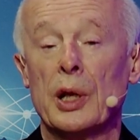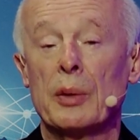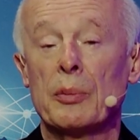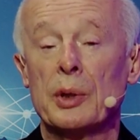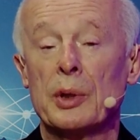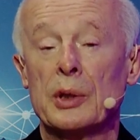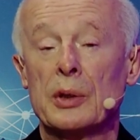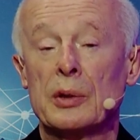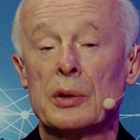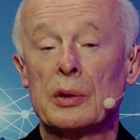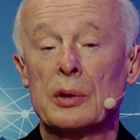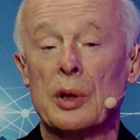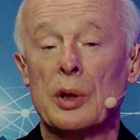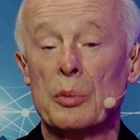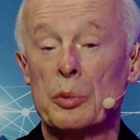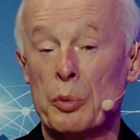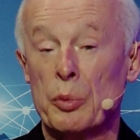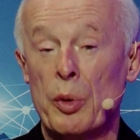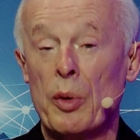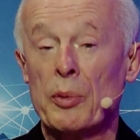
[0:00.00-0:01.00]
limit
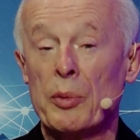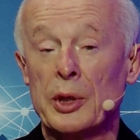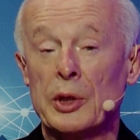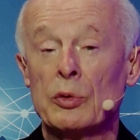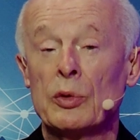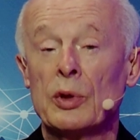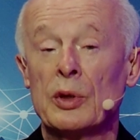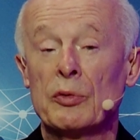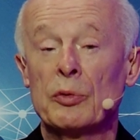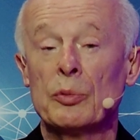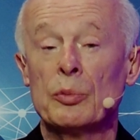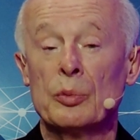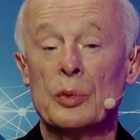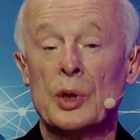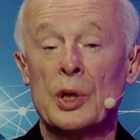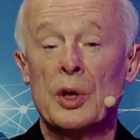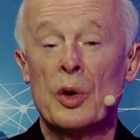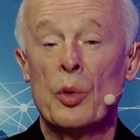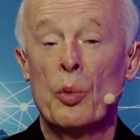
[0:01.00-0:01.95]
global warming to even